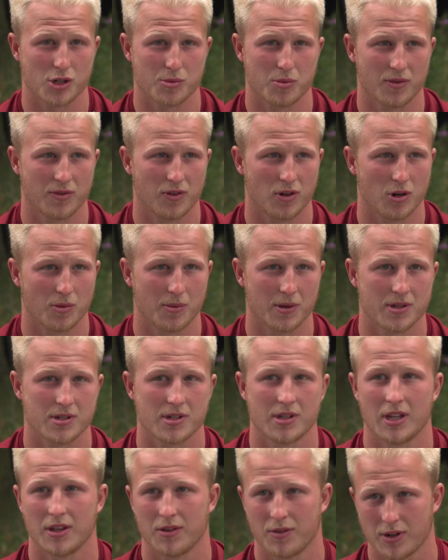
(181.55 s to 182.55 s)
year's
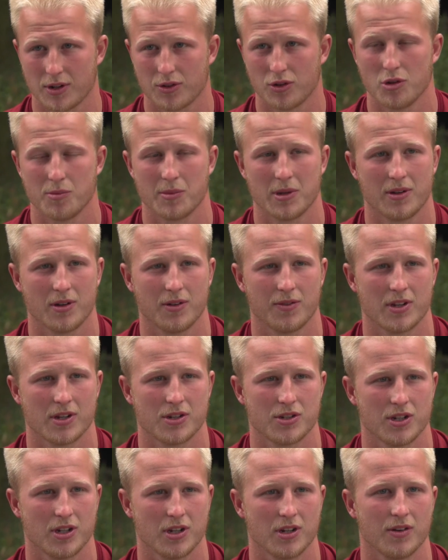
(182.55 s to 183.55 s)
performance and then the recruitment of
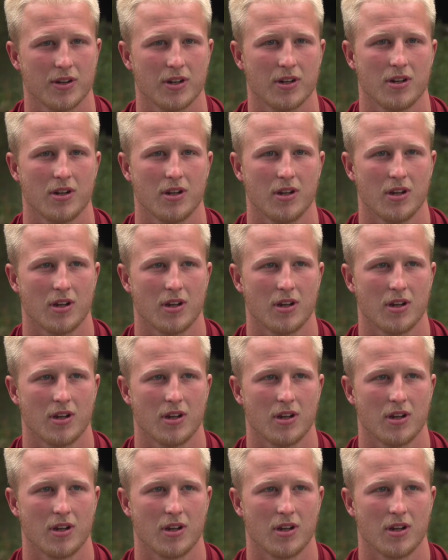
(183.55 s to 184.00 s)
this year and